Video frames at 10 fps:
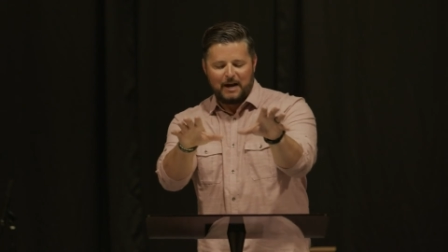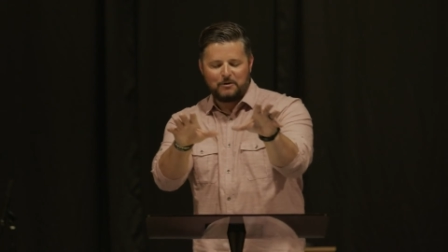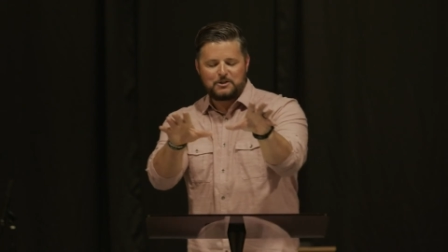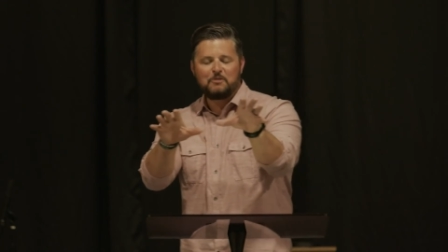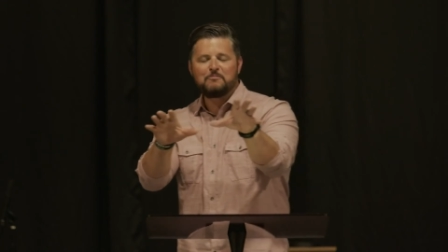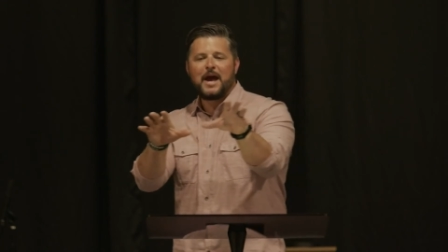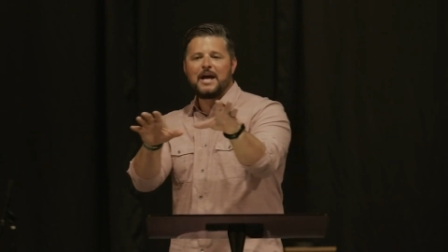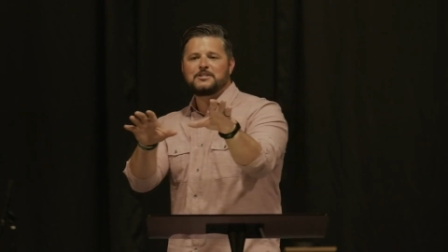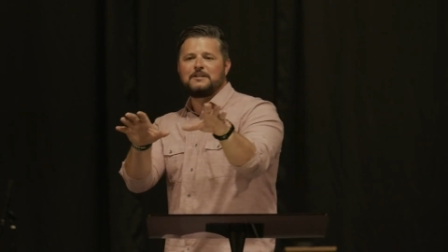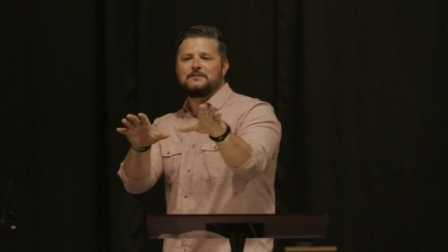And I want you to
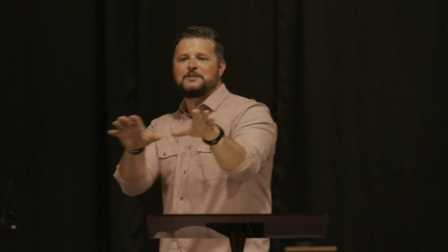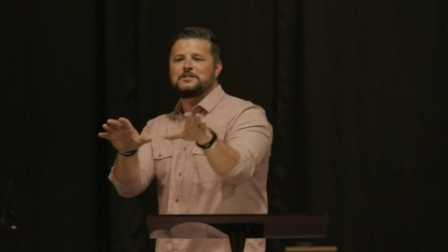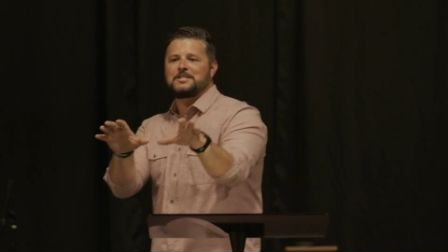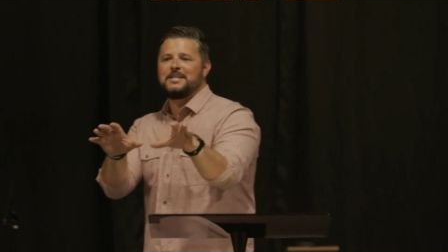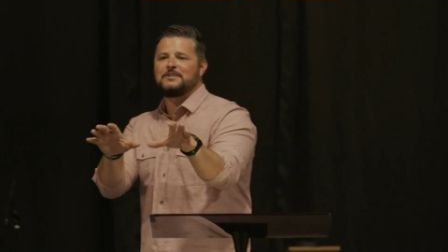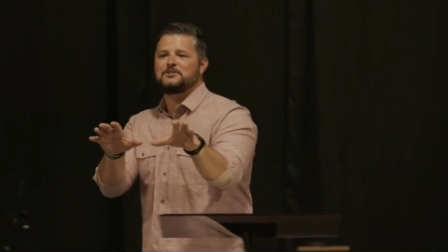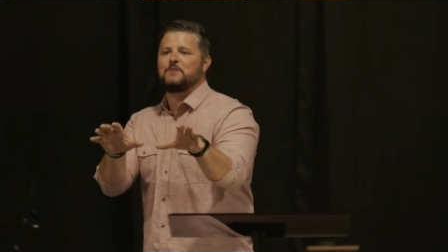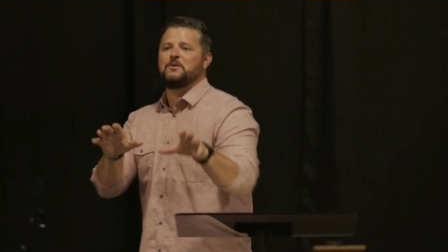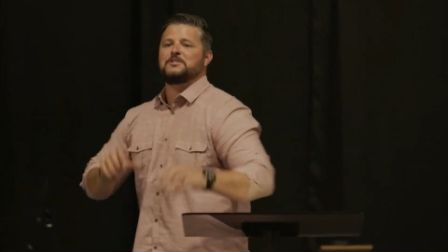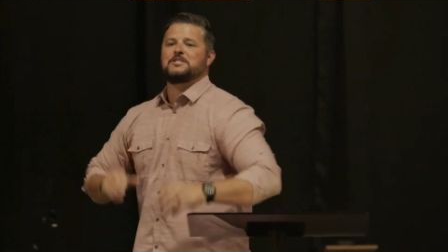imagine in this scene
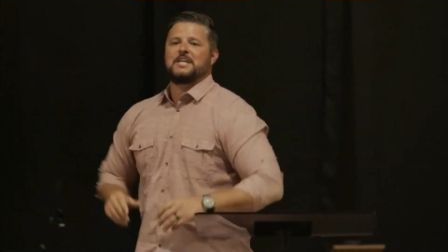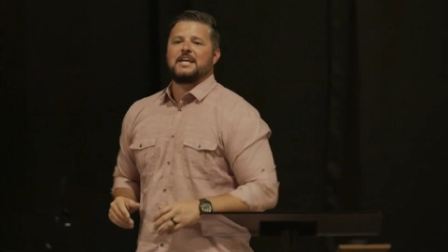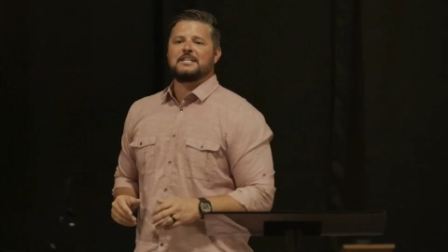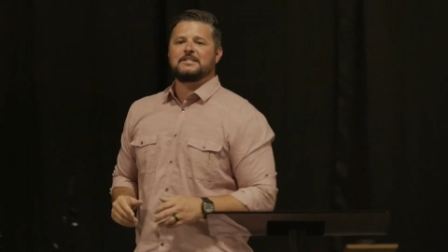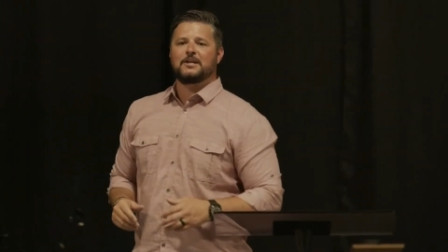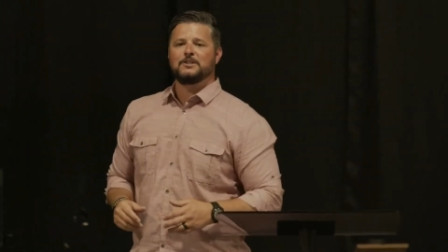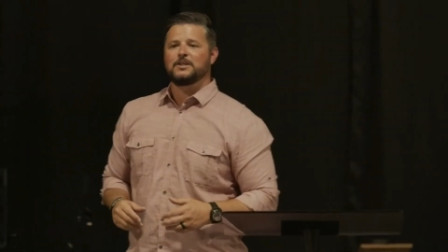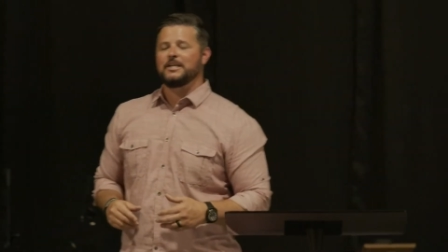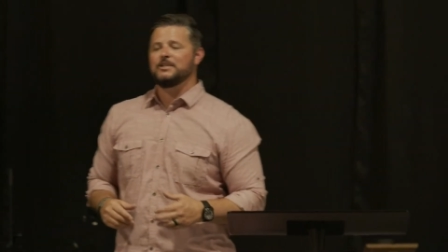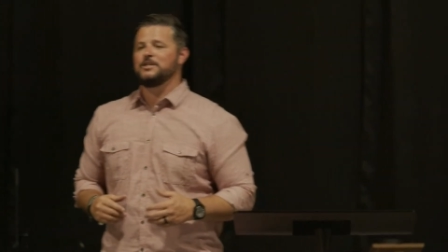someone standing there
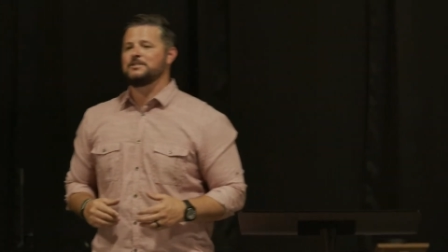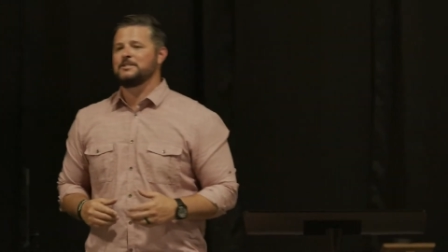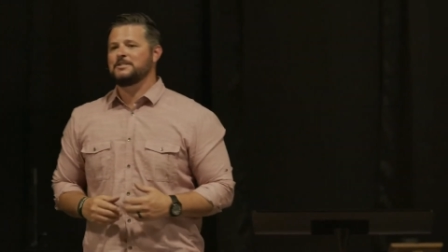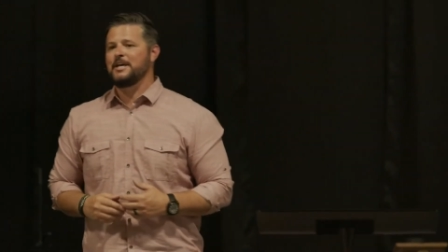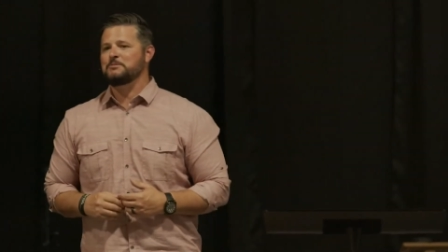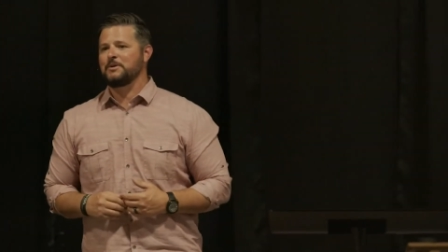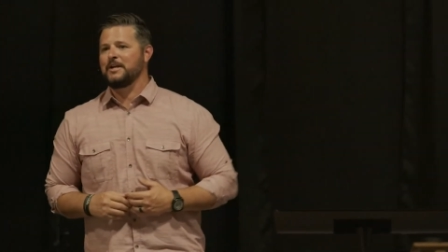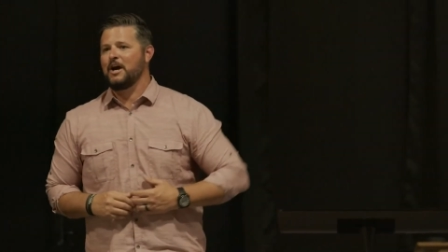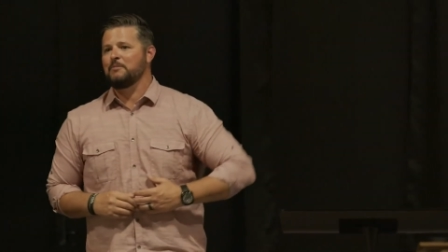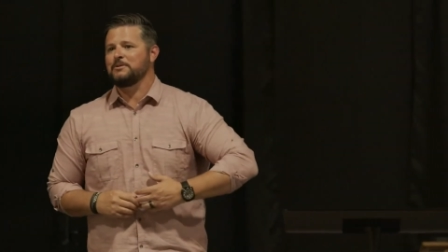looking just as
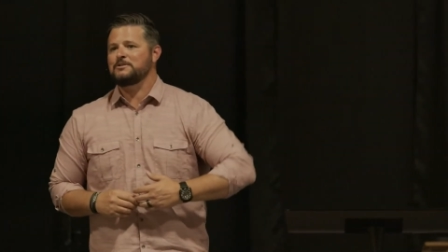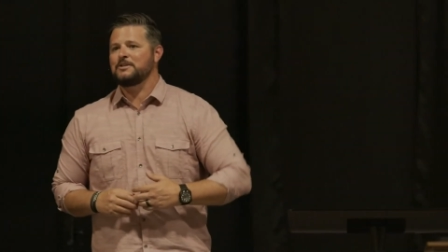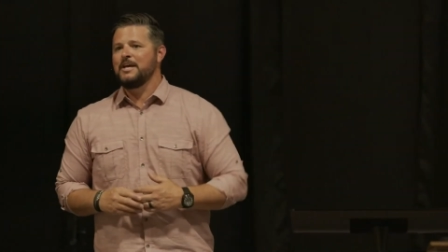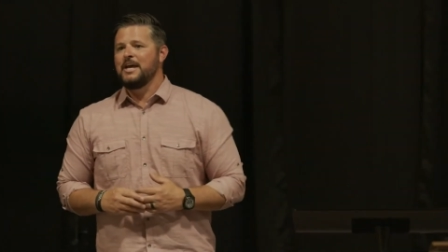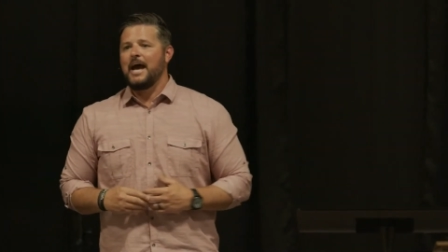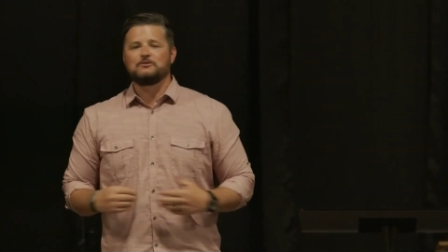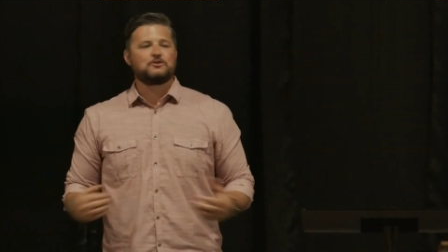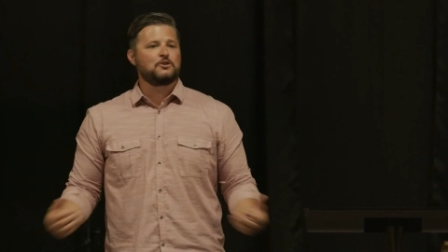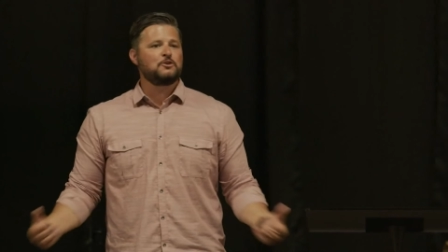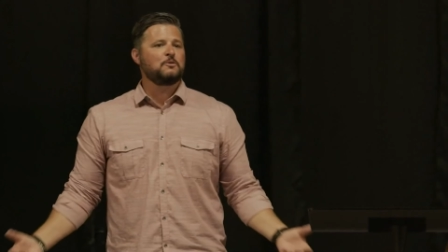desperate and helpless
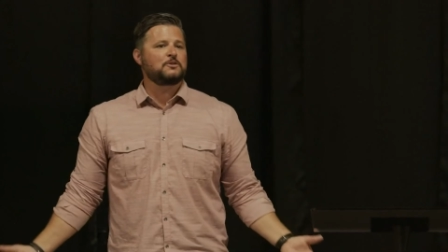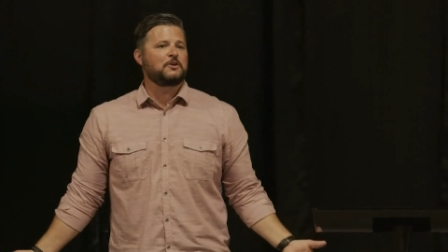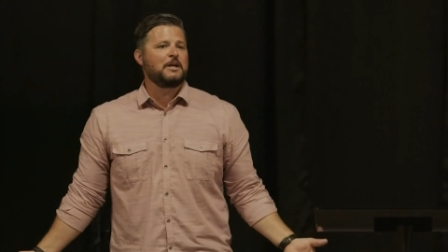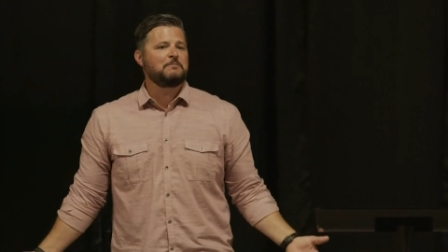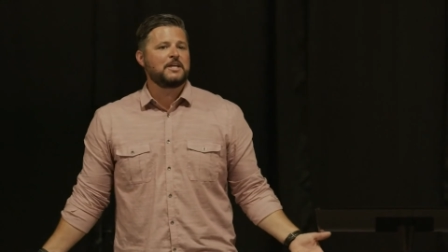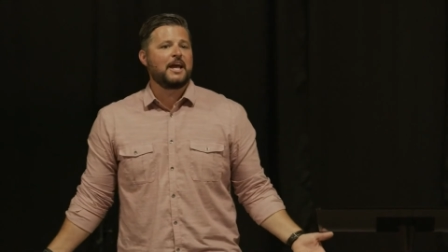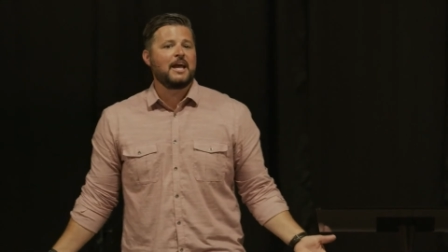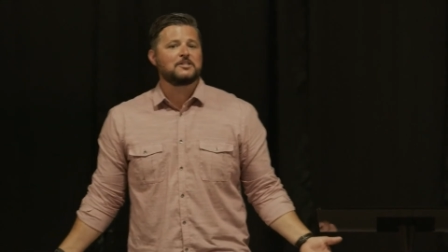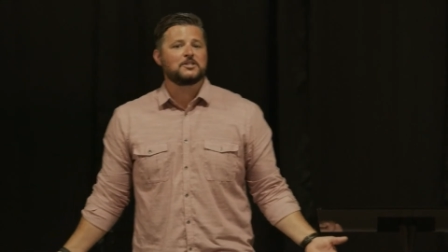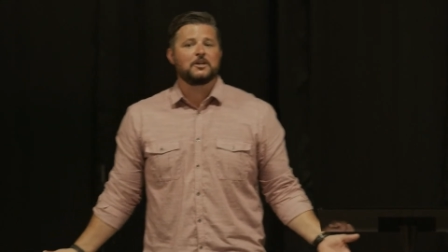as you with their empty
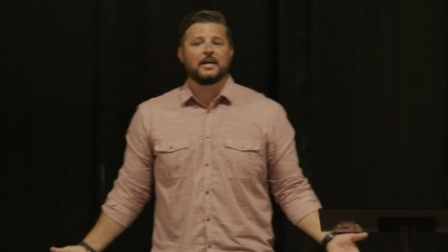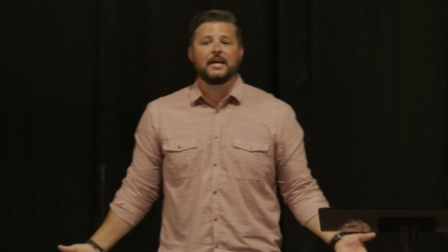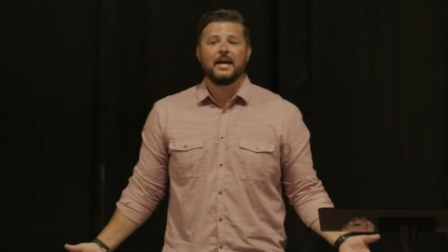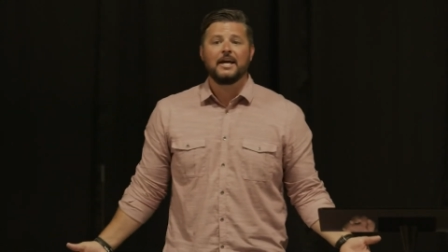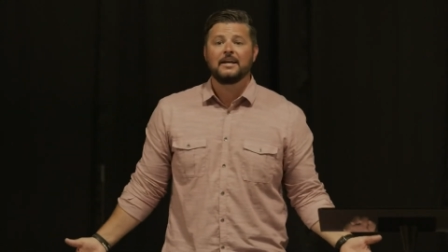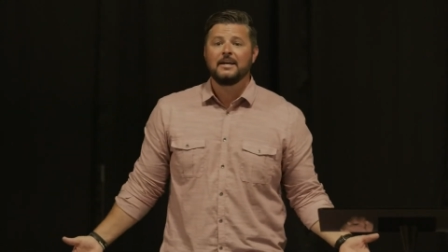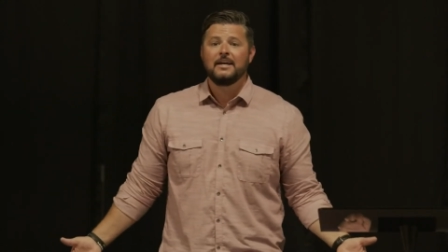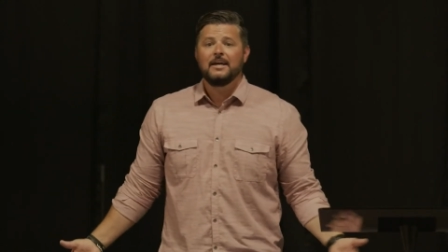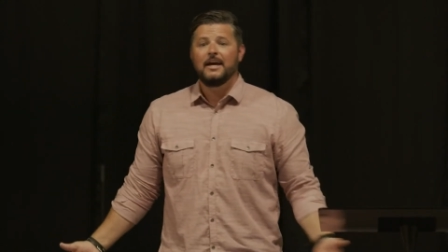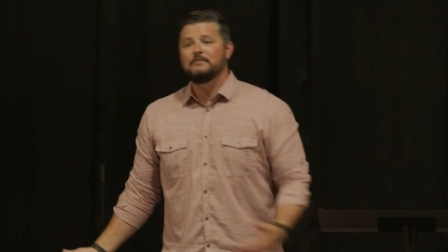hands. And they're like, hey,
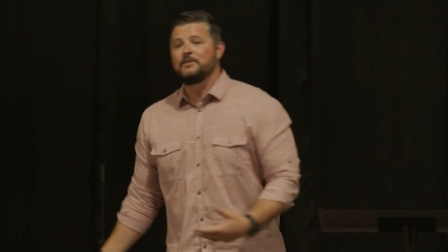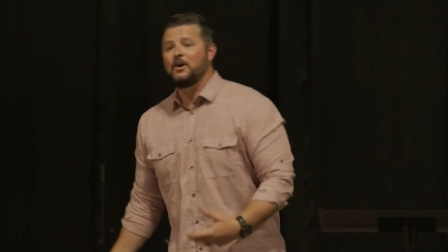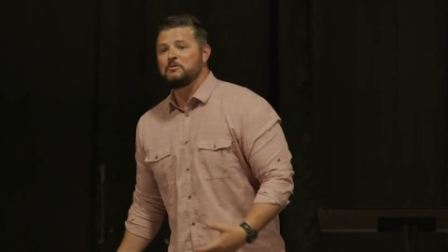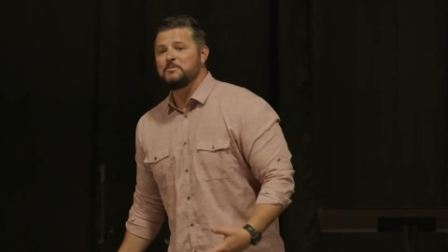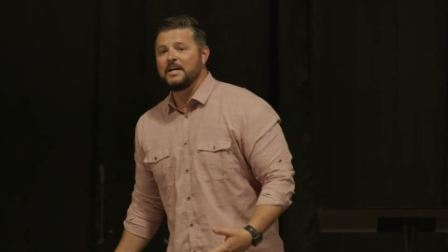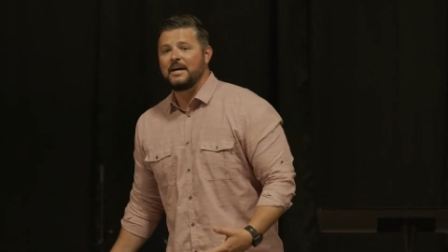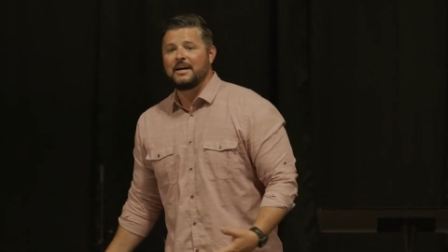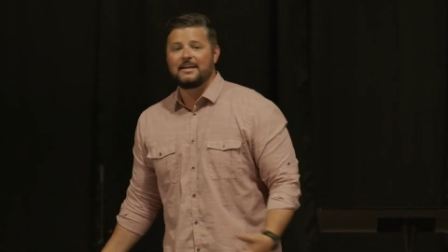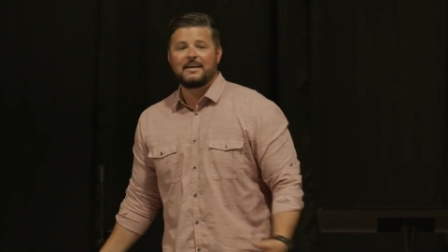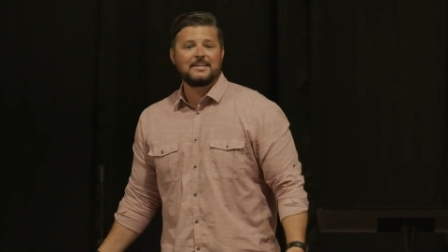hey, follow me. I,
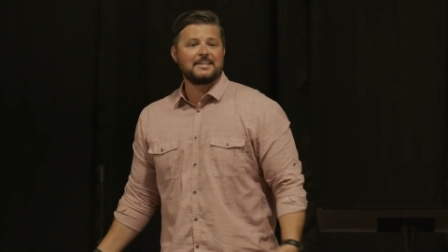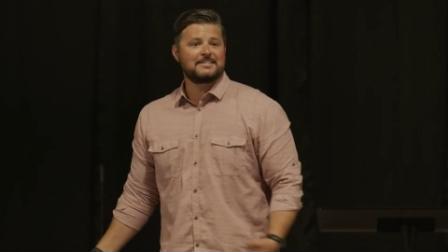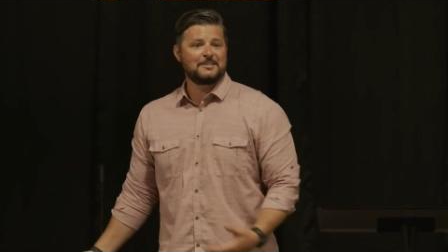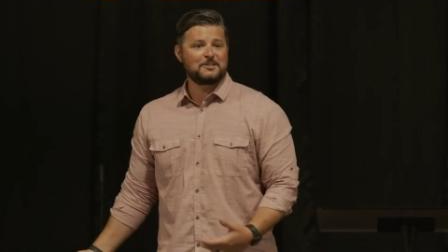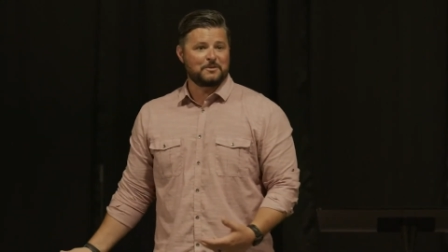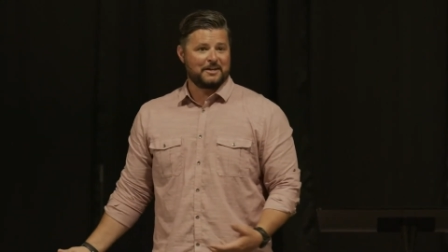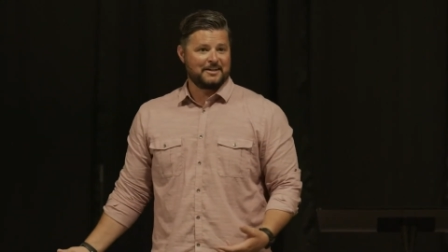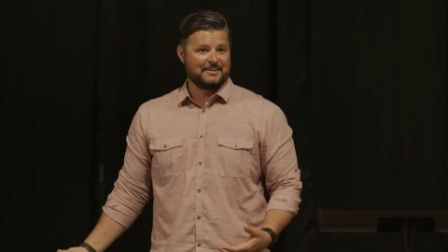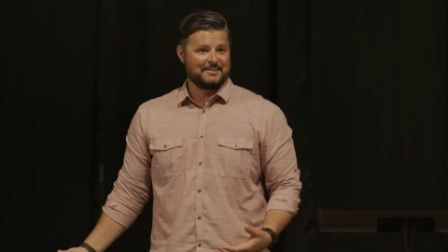I think it's this way.